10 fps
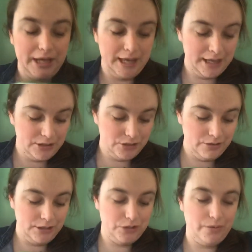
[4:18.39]
And
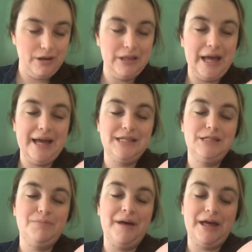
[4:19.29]
turning to our
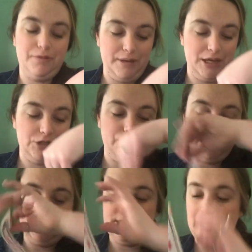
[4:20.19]
last math page for
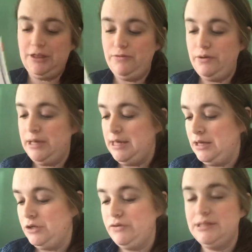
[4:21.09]
today,
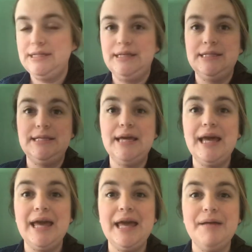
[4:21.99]

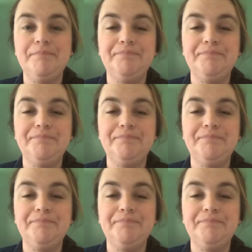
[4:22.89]
368.